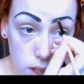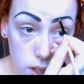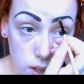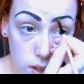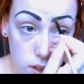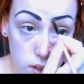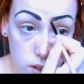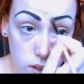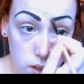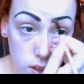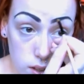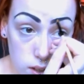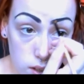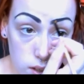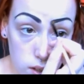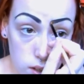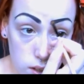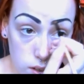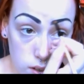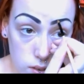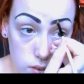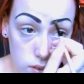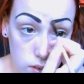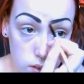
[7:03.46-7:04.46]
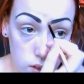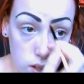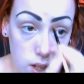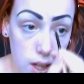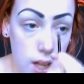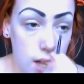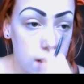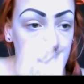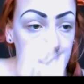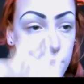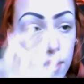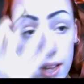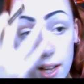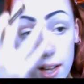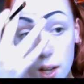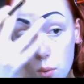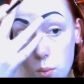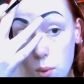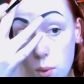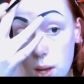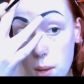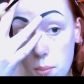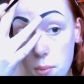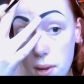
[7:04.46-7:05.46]
bit, kind of like
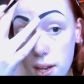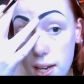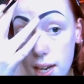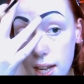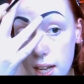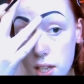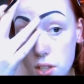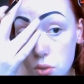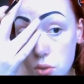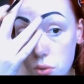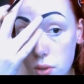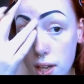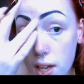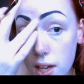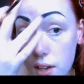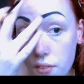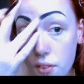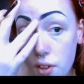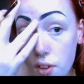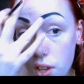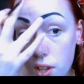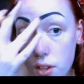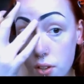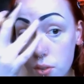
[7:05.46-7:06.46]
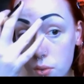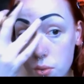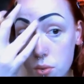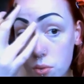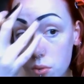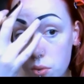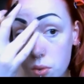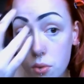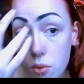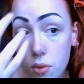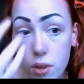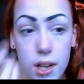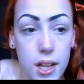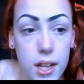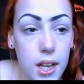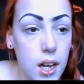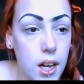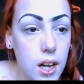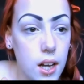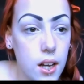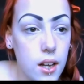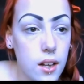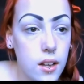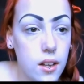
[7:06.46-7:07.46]
where my natural hair follicles already
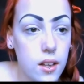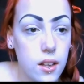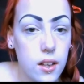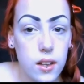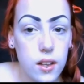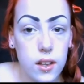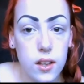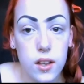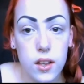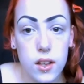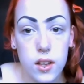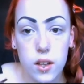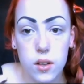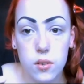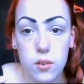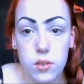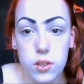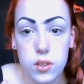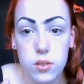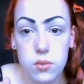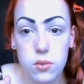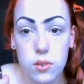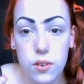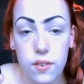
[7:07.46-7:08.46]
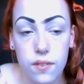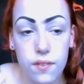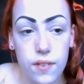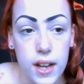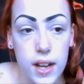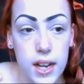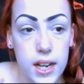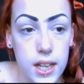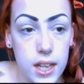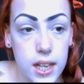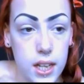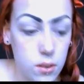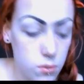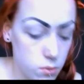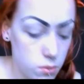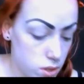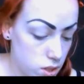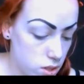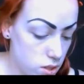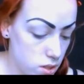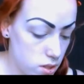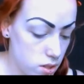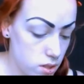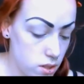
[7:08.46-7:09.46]
are. We just want to fade it
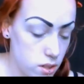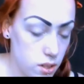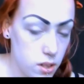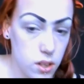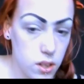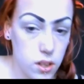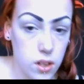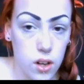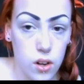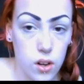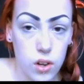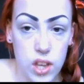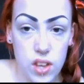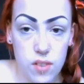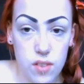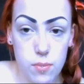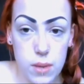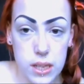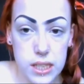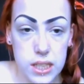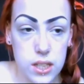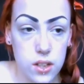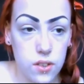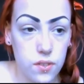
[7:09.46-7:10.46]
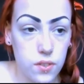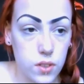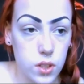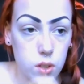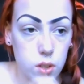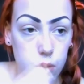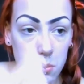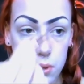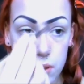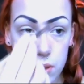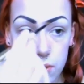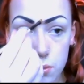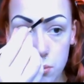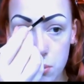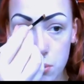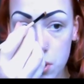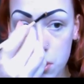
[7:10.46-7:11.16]
inwards. I'll give myself a little bit of a